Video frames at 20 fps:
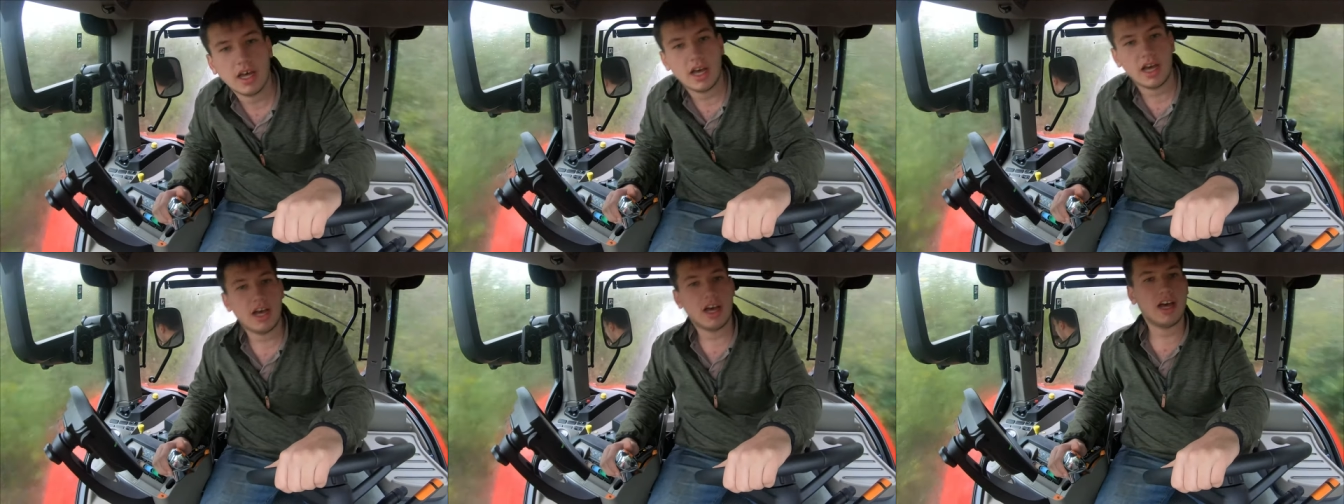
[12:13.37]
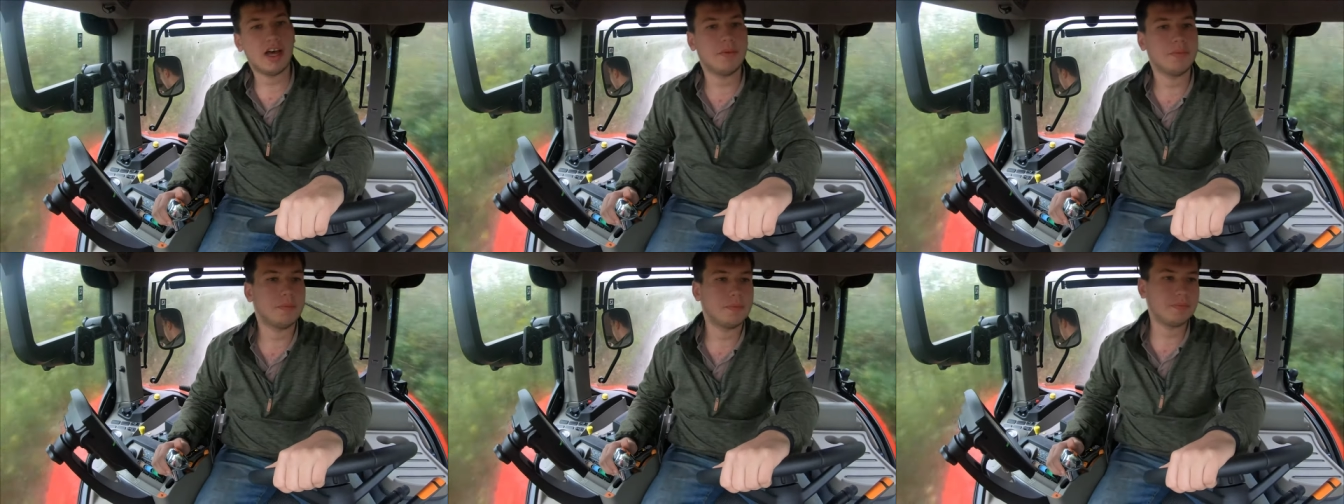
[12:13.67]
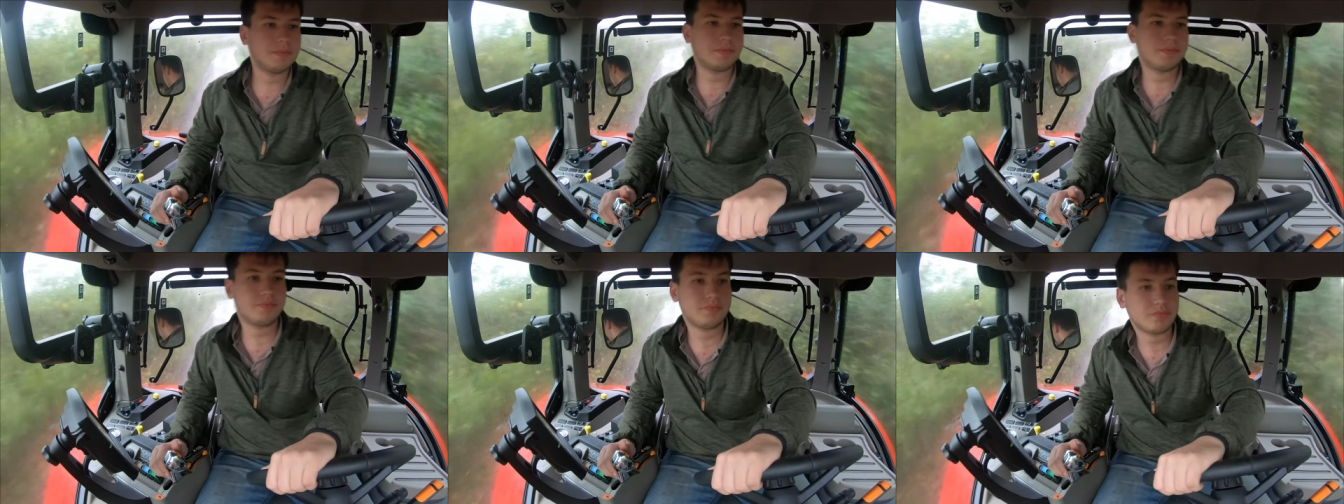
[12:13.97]
Um,
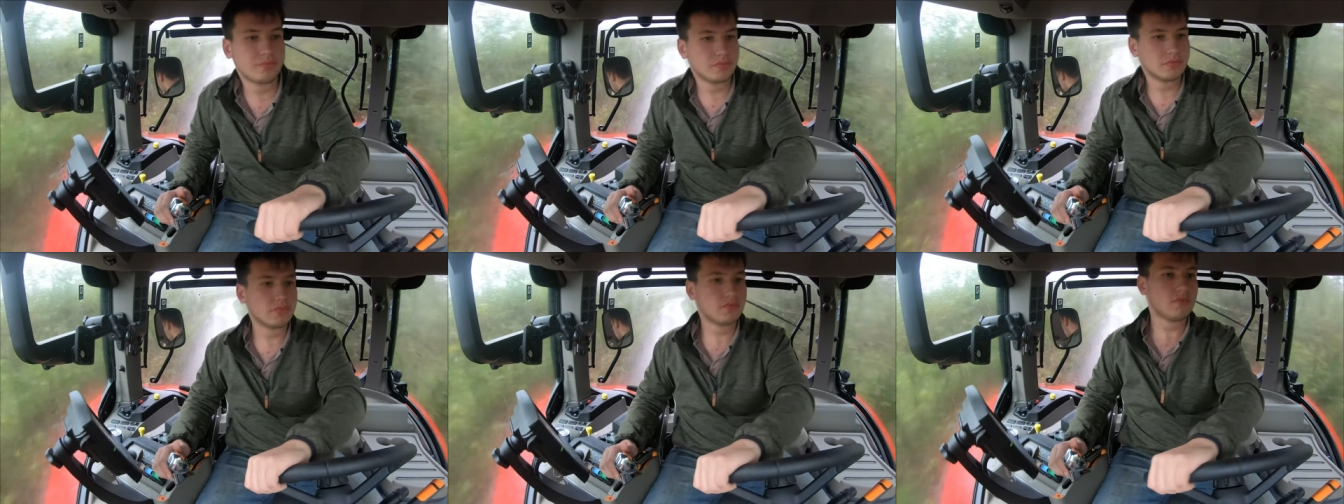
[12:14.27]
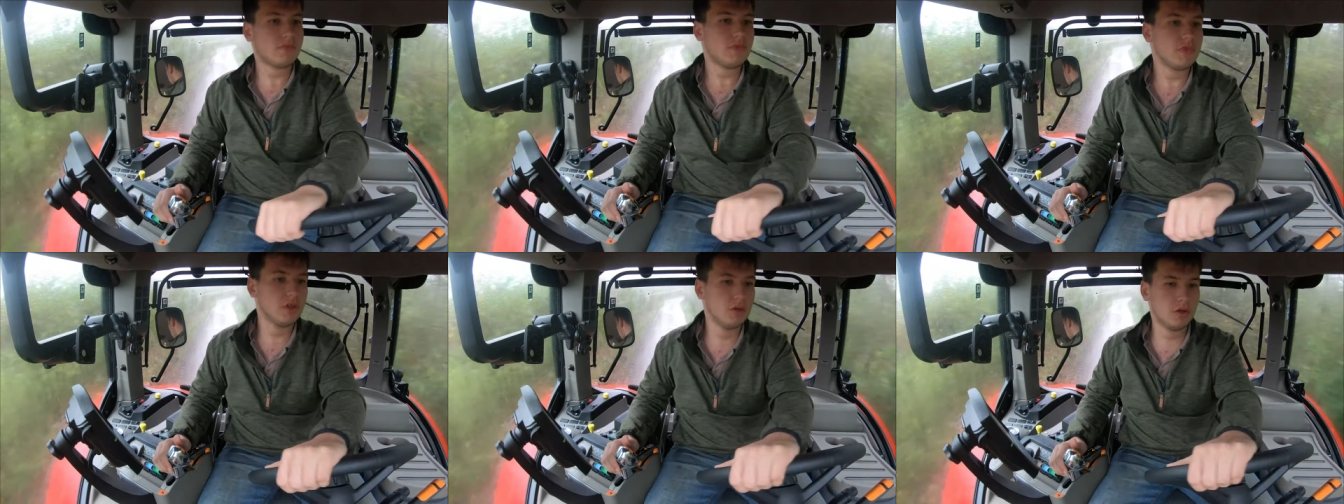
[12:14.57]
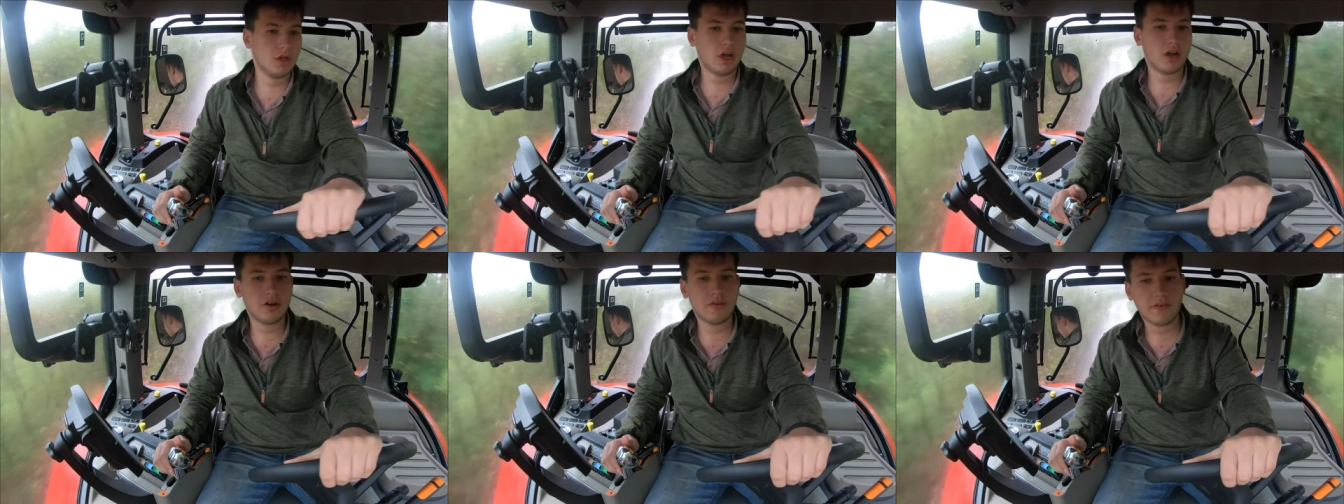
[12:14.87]

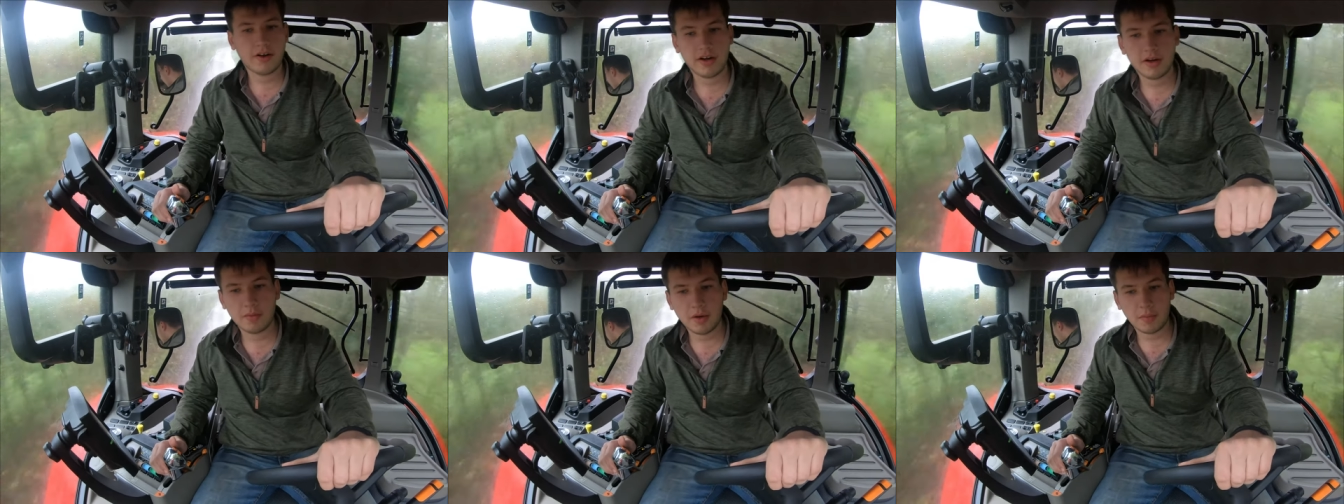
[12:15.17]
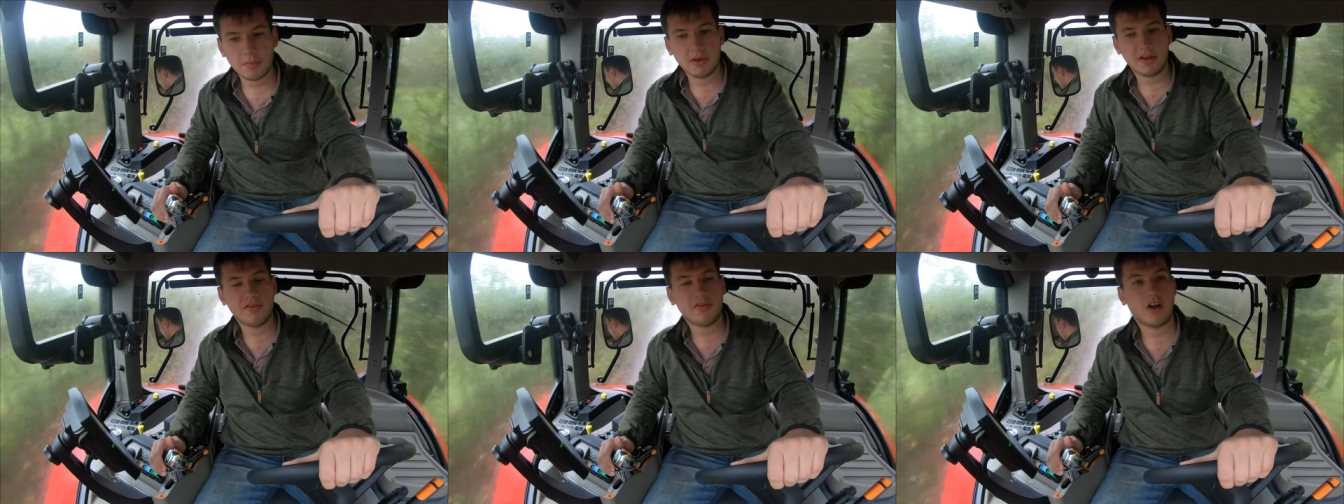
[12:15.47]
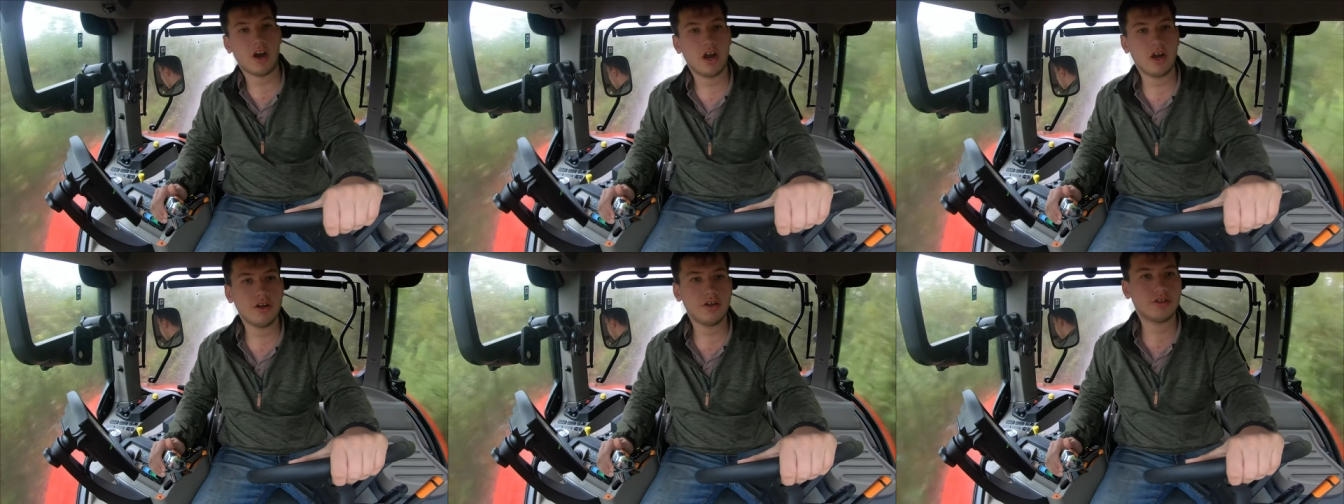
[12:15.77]
You're on a very bumpy
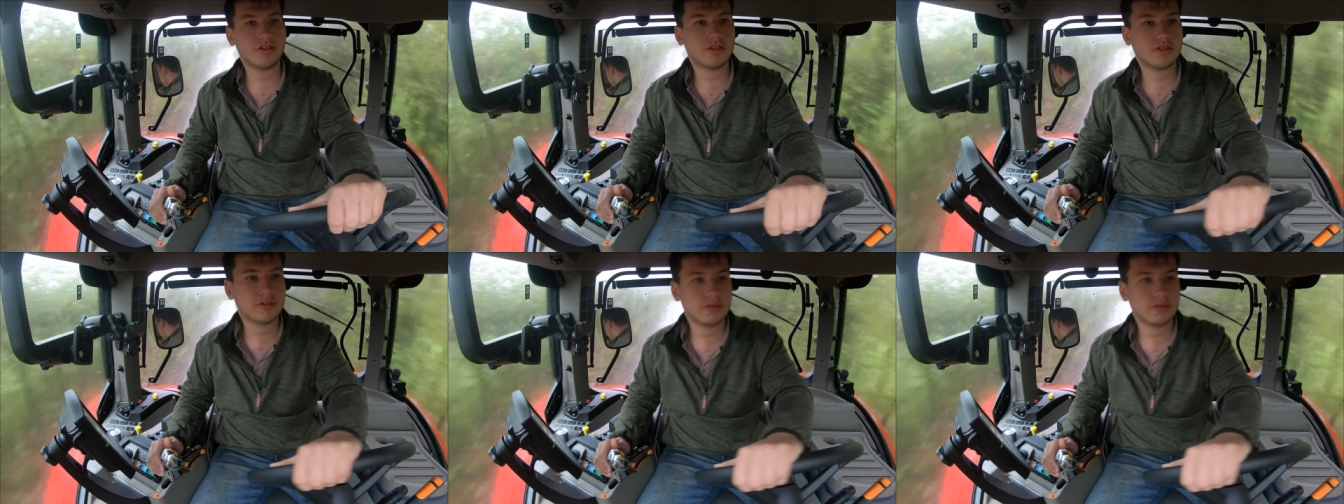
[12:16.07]
road.